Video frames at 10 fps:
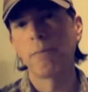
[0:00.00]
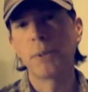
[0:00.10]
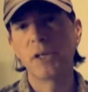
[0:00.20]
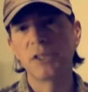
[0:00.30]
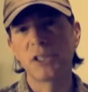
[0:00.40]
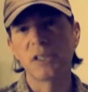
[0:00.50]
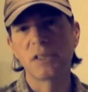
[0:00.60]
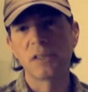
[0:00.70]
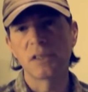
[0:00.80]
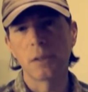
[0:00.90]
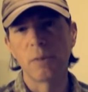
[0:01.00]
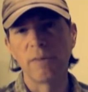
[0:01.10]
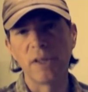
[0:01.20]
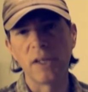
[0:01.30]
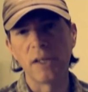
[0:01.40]
purchased some of
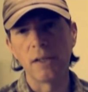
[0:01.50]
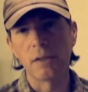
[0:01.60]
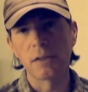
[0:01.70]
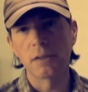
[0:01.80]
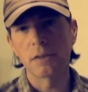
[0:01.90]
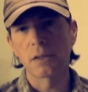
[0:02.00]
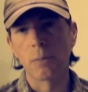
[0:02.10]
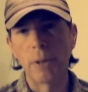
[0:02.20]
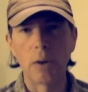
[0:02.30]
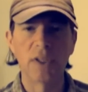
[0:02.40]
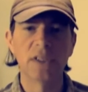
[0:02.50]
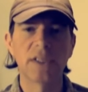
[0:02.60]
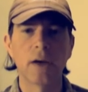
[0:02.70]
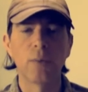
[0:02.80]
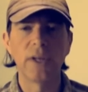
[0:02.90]
the components
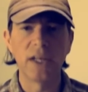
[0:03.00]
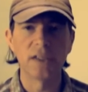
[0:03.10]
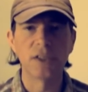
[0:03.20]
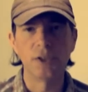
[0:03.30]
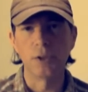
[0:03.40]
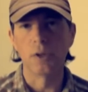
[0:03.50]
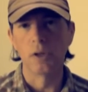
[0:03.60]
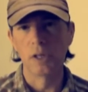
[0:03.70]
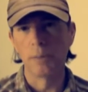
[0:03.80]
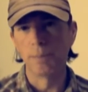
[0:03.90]
that we need to do early